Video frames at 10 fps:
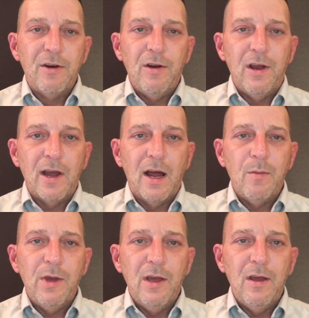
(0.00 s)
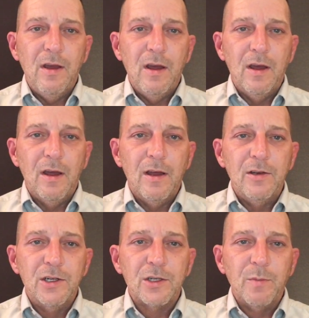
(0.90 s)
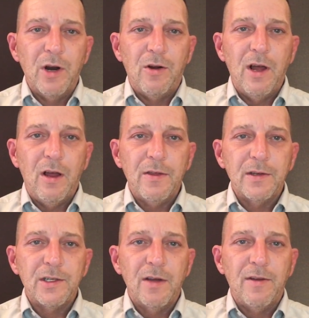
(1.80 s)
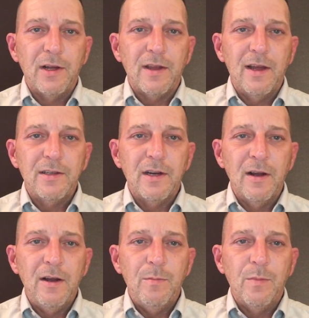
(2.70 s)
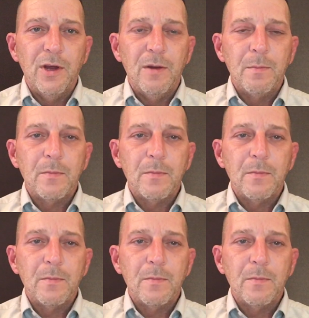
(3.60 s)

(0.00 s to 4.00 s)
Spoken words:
on the economy and just mental health and stuff like that tonight. But